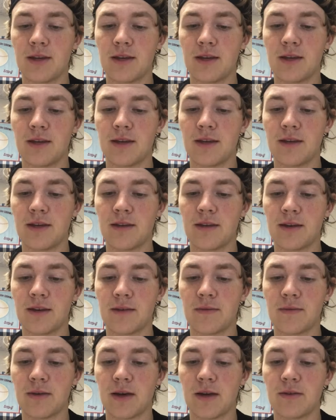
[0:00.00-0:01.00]
and
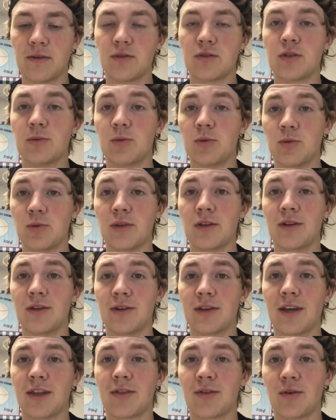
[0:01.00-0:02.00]
I used to be really
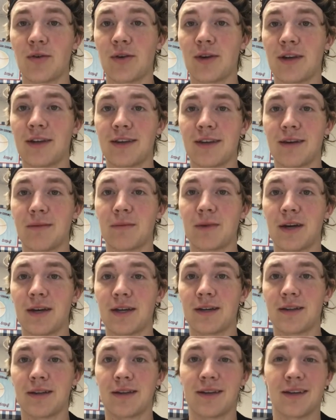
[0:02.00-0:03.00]
good at throwing it, now I'm
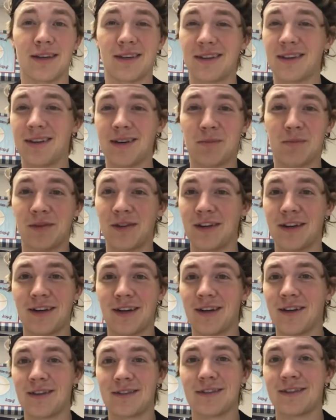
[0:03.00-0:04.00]
kind of like up in the
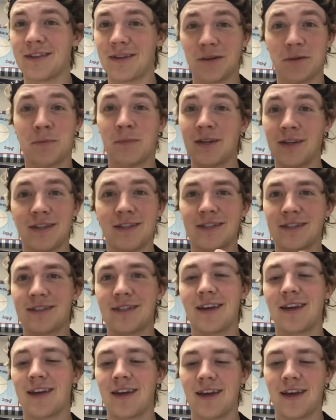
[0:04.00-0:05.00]
air, it's hit or miss,
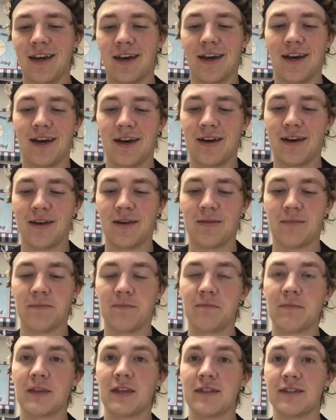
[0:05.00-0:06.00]

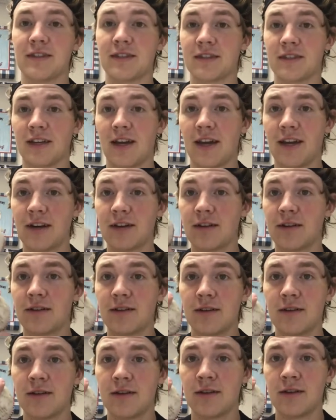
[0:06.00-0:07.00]
is the slider.
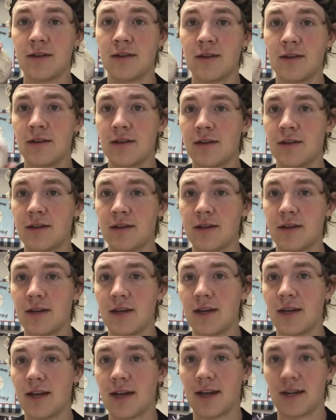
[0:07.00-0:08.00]

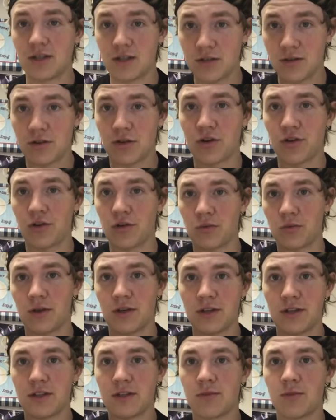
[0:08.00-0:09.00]
And I just turn the
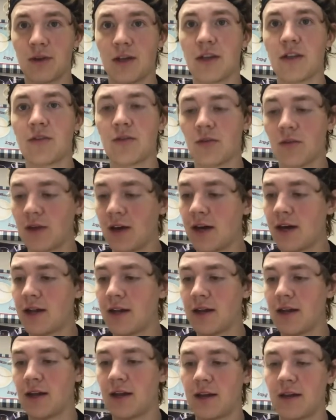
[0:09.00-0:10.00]
wrist when I throw that,
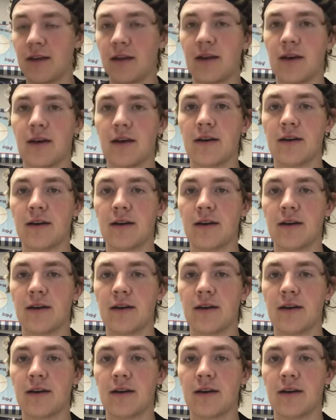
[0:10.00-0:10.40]
and